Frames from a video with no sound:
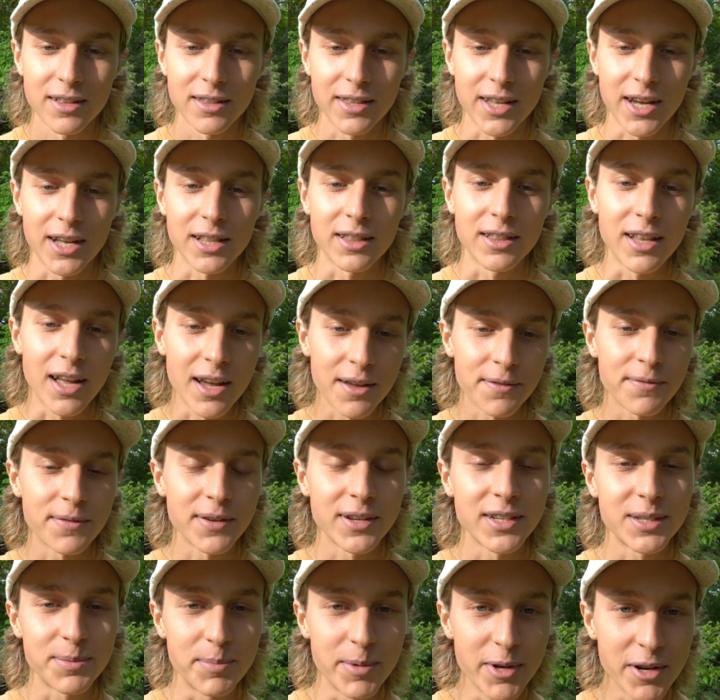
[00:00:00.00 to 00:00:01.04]
that life
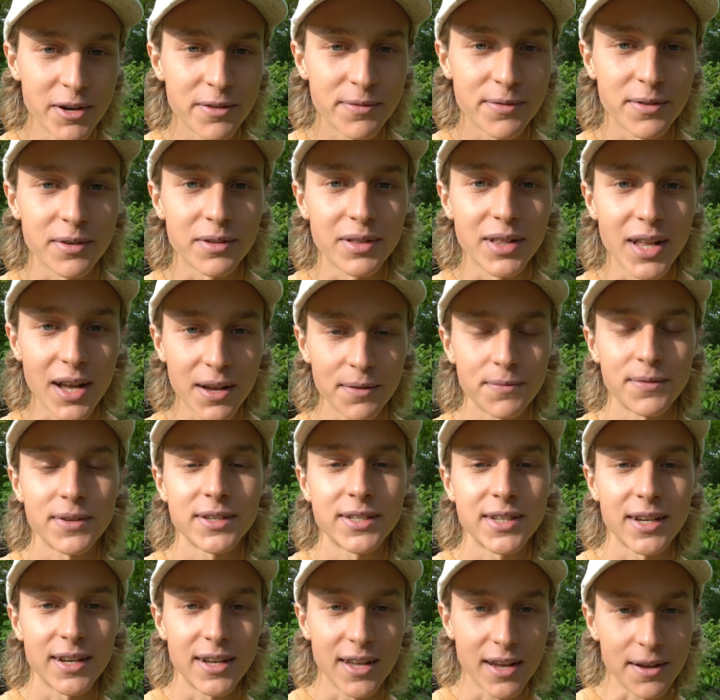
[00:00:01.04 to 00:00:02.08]
is beautiful. Life
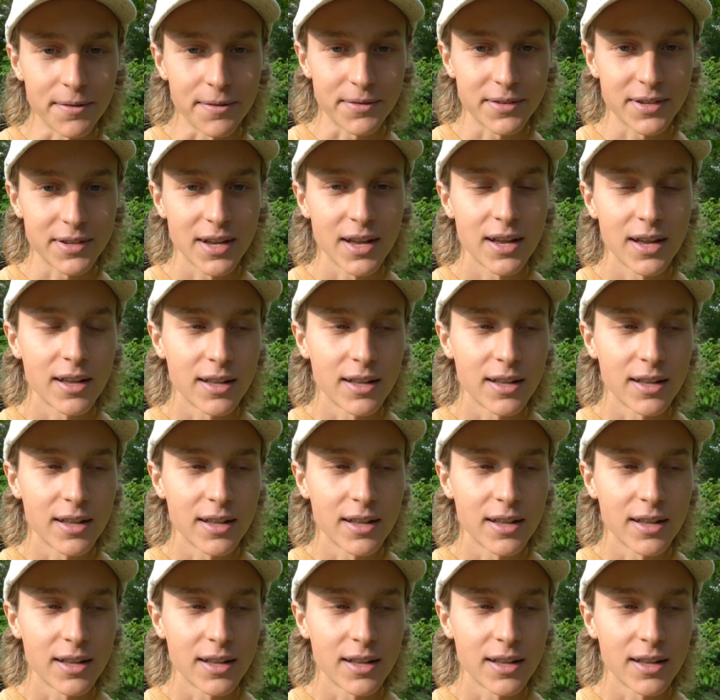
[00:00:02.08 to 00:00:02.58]
is a gift.